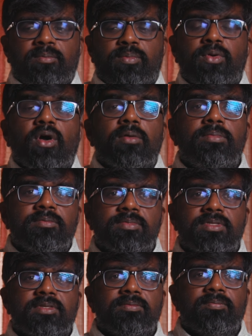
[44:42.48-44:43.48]

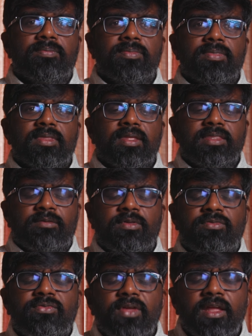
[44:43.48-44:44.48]
problems that
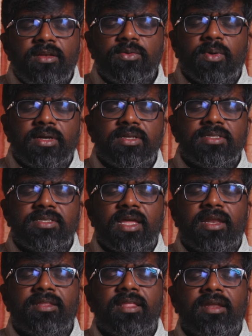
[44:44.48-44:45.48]
we fail to
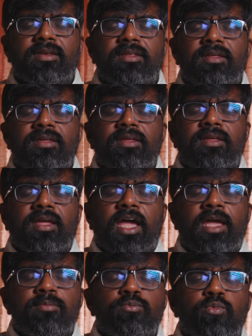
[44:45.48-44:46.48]
understand that
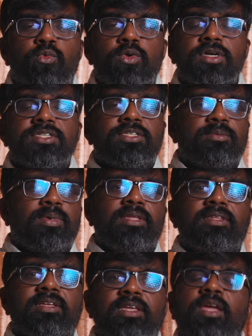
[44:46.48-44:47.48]
I'm
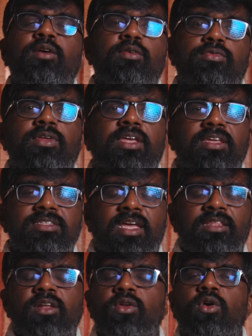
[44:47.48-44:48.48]
worshiping the King of Kings
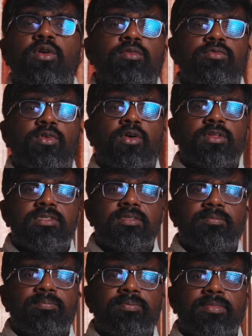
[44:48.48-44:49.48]
and the Lord of
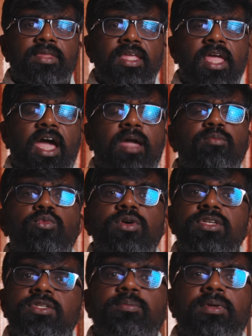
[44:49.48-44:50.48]
Lords. I'm
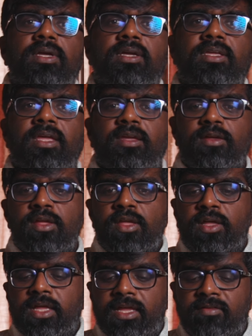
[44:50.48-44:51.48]
worshiping a king,
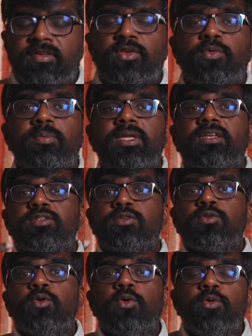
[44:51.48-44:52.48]
even to be in his
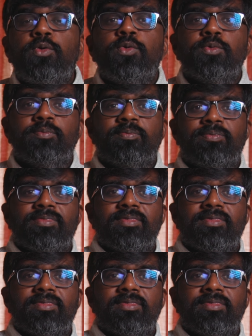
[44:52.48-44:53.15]
courtroom